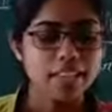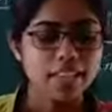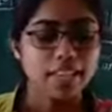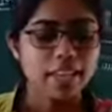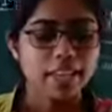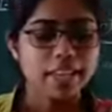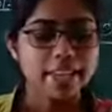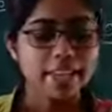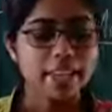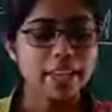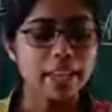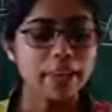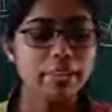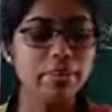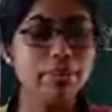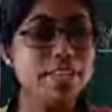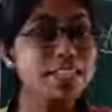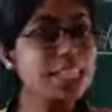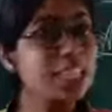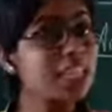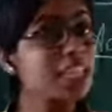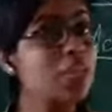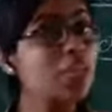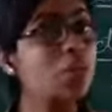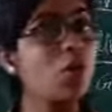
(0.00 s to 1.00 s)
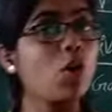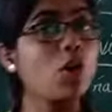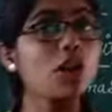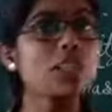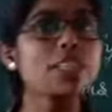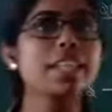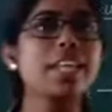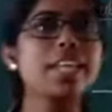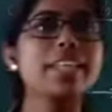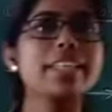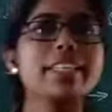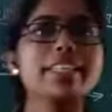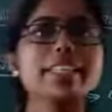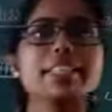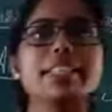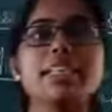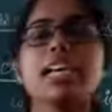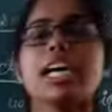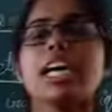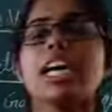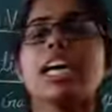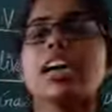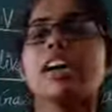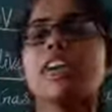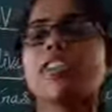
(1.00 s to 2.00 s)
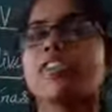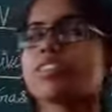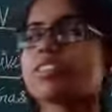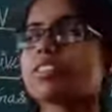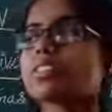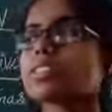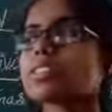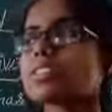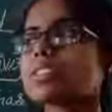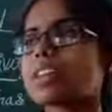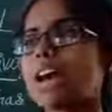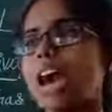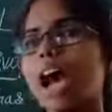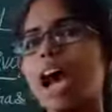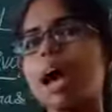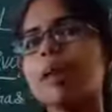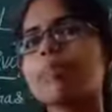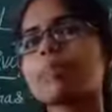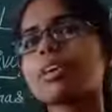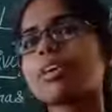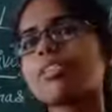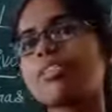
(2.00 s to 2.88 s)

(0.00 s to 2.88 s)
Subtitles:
can be seen on the lid. I am